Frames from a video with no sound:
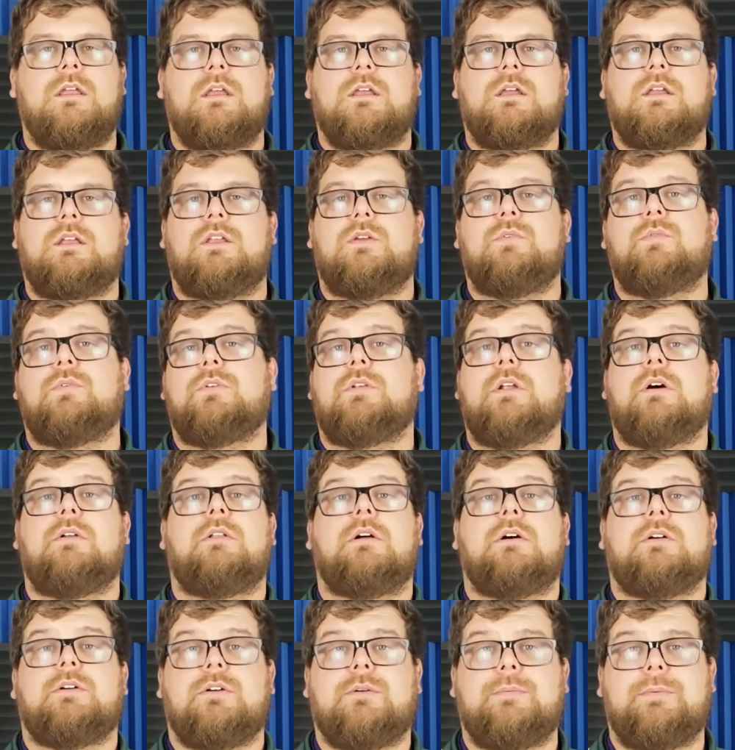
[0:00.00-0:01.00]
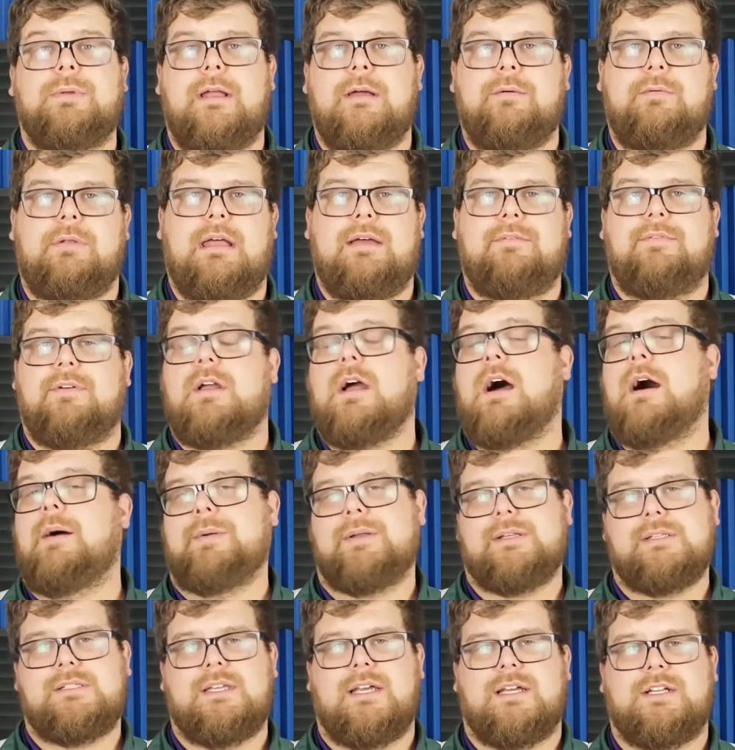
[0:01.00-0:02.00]
You will no longer be able to have a
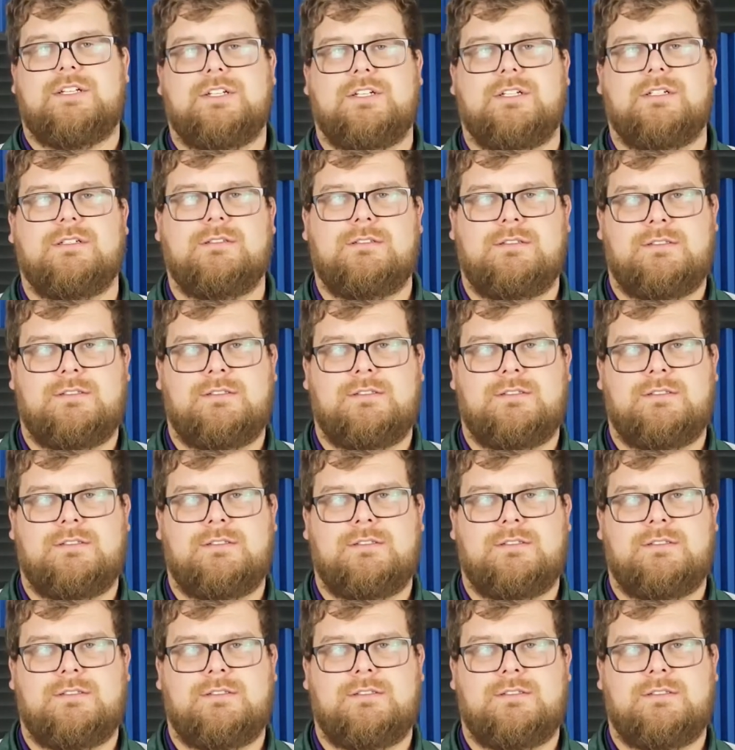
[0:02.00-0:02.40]
comment section.